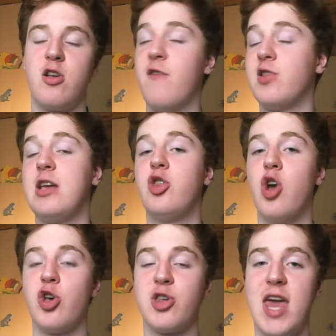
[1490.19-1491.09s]
Obviously,
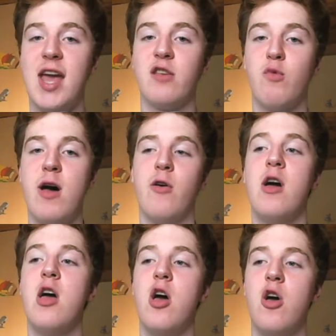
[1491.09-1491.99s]
Josh King as well,
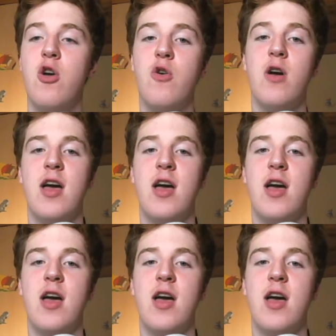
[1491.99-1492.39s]
who